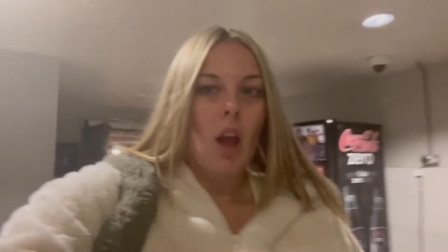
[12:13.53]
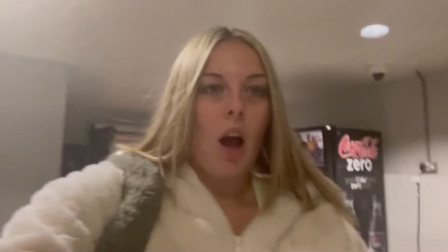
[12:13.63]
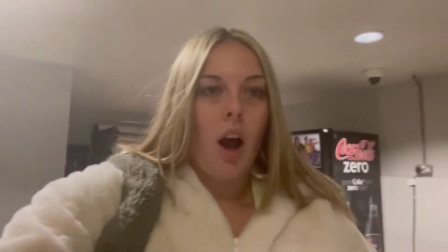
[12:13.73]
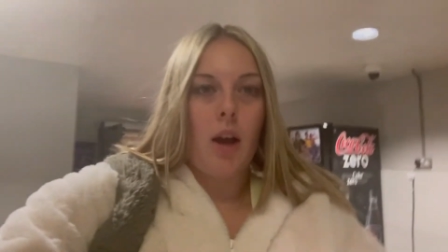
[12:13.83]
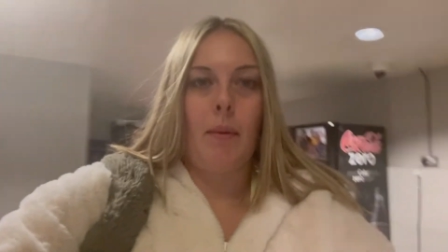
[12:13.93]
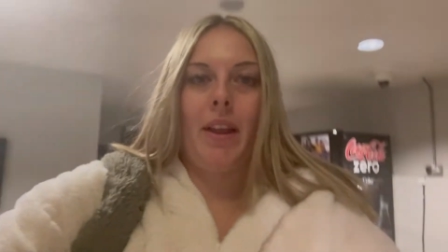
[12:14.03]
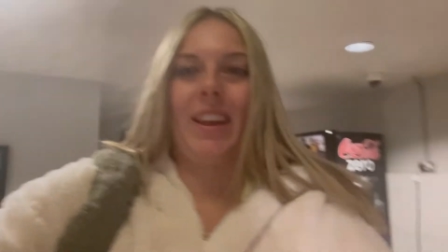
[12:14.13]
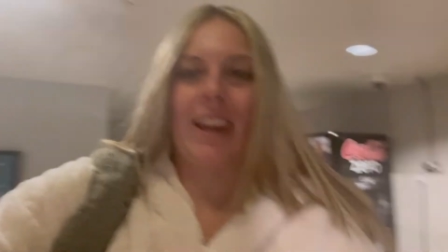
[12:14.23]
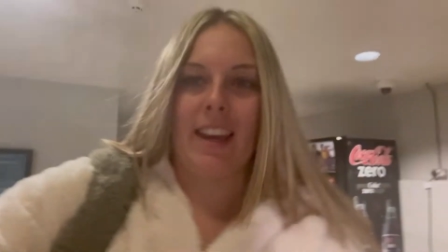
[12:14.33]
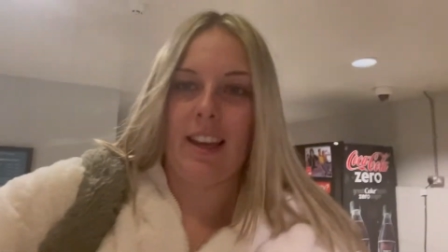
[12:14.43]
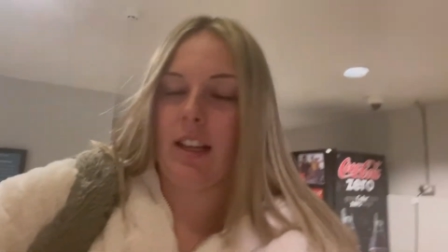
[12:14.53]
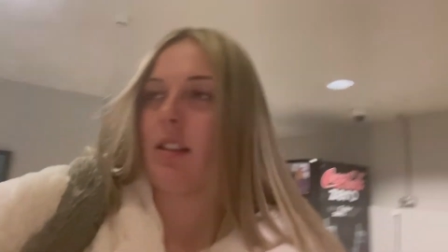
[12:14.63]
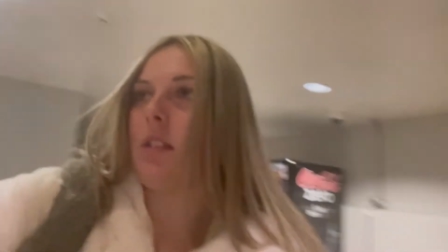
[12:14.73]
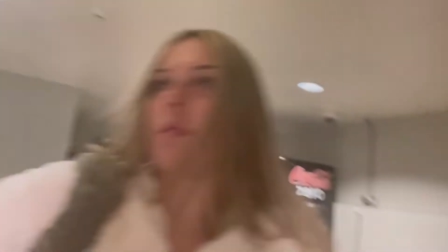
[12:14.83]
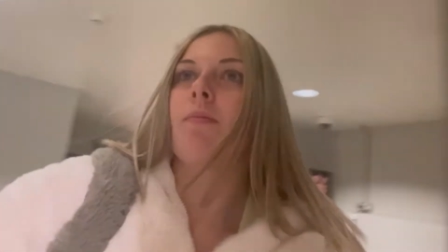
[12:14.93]
I'm at
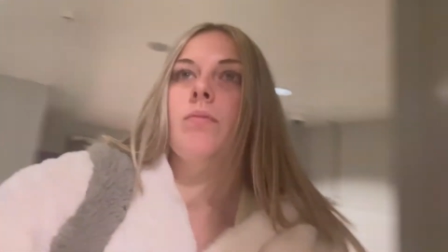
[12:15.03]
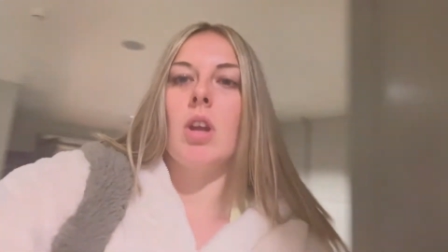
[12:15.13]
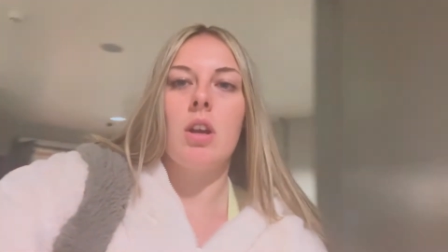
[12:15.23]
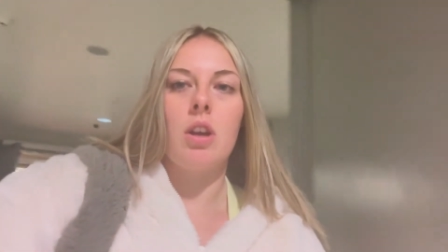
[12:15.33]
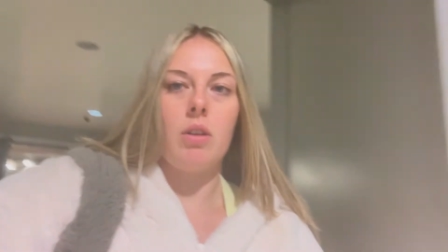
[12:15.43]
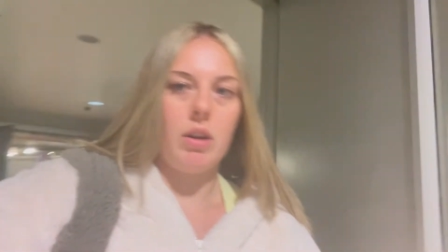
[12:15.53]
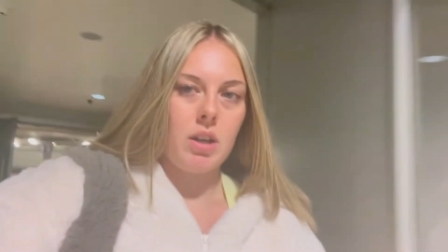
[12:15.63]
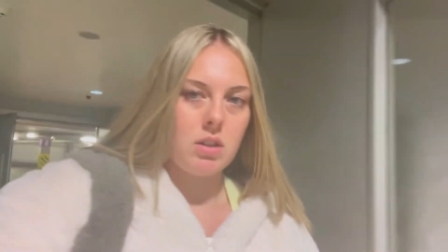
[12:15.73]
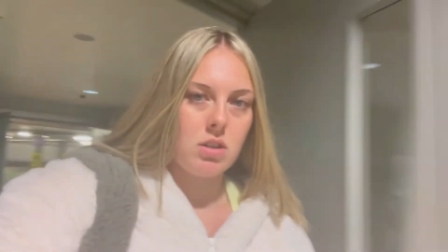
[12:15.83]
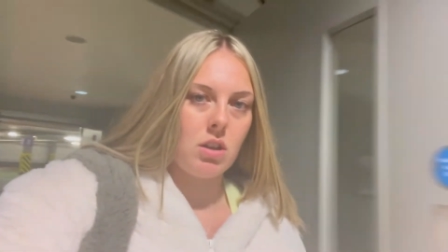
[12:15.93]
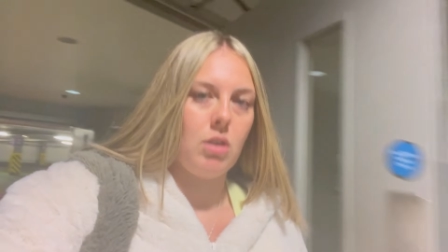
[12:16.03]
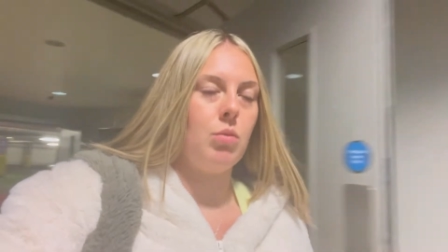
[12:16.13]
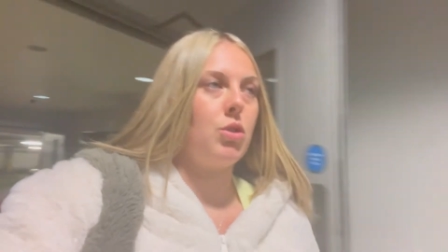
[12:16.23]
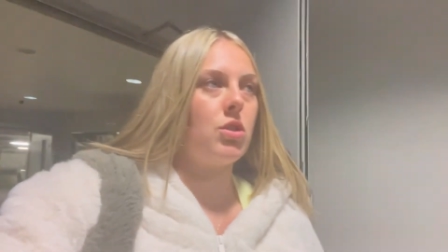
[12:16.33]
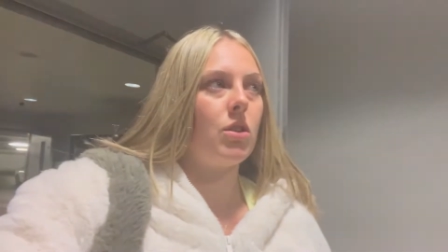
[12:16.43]
Keys, going to go and
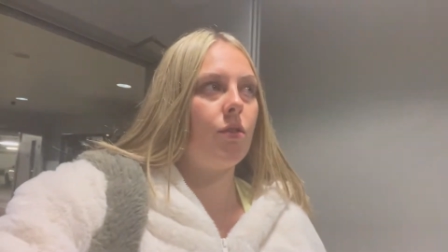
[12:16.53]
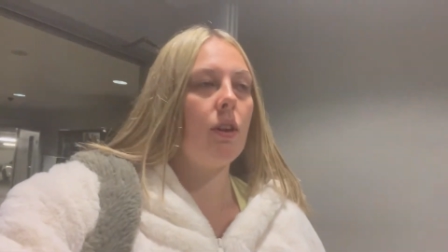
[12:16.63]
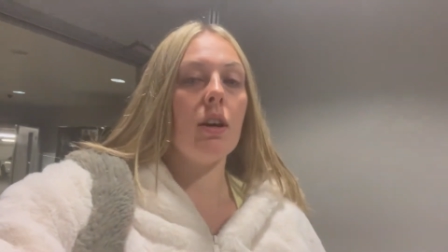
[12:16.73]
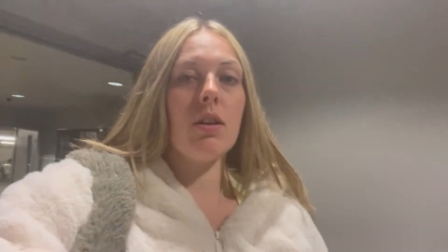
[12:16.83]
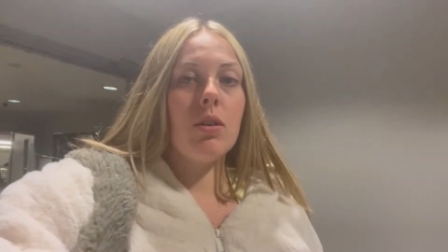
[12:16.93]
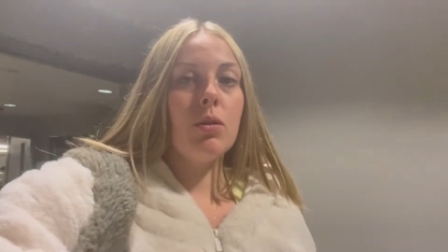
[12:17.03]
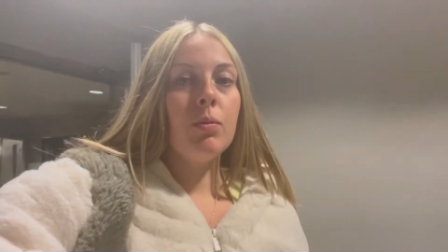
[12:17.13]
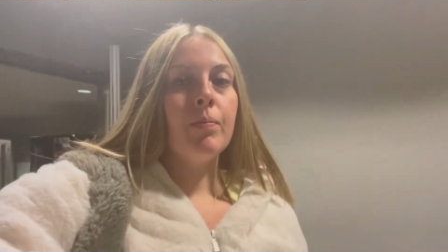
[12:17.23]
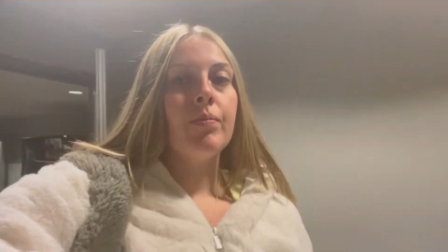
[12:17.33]
watch the film.